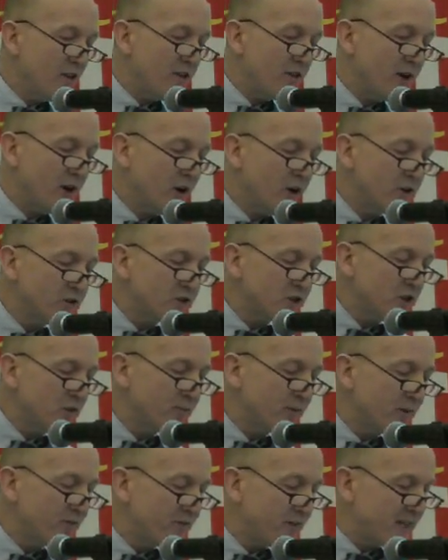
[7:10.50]
Those
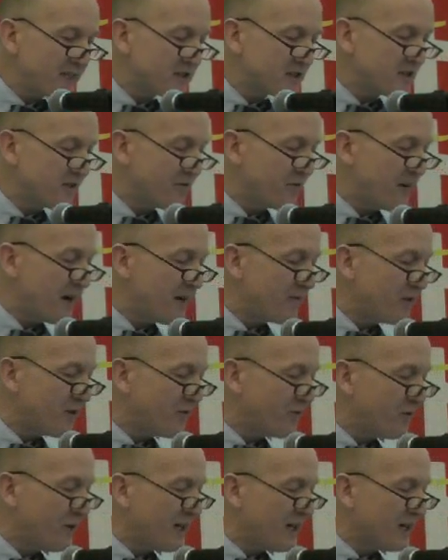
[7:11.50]
who profess to
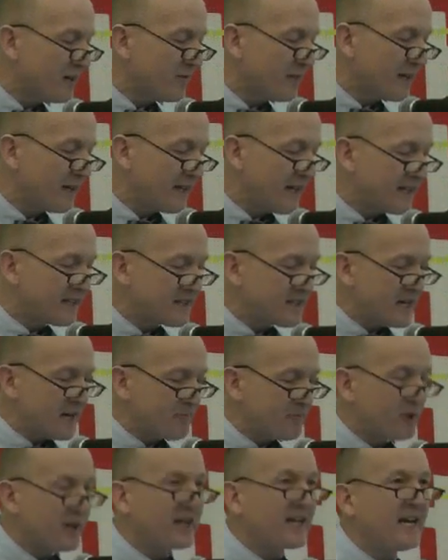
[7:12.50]
favor freedom and yet
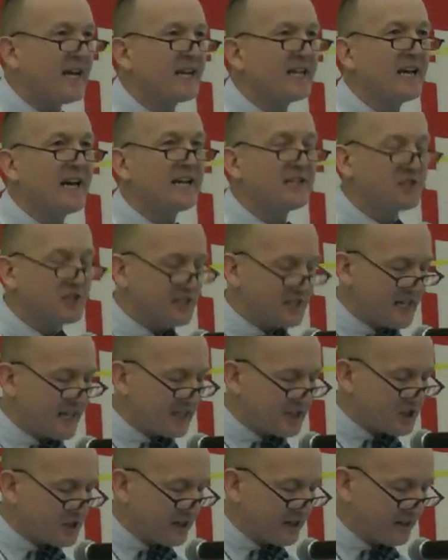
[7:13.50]
deprecate
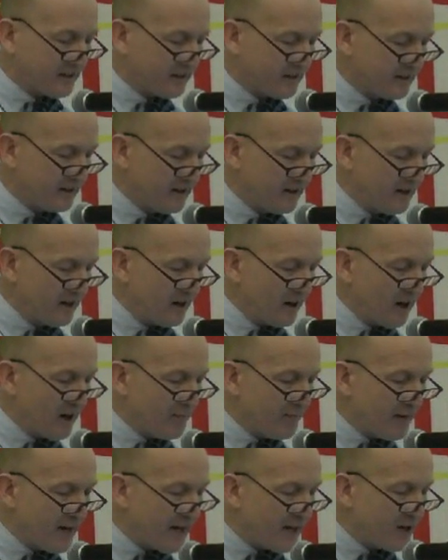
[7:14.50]
agitation
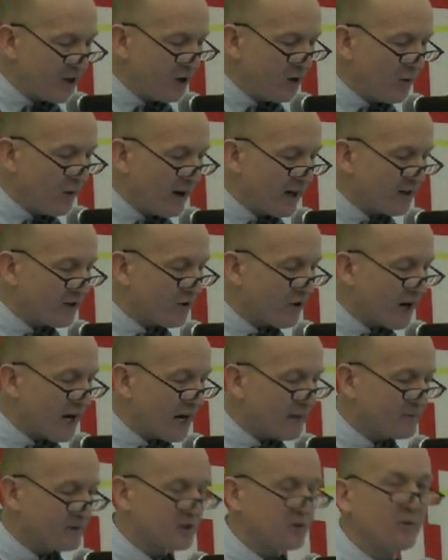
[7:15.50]
are men who want
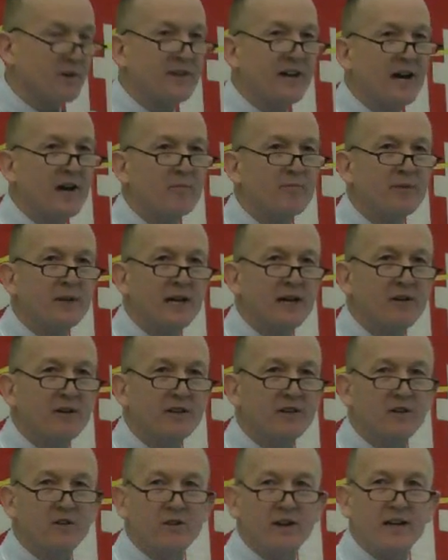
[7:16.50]
crops without
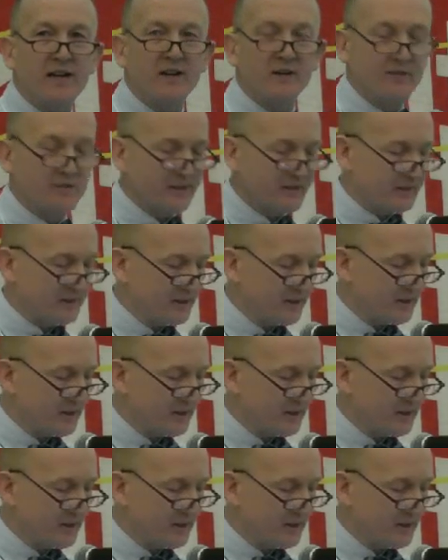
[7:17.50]
plowing the ground.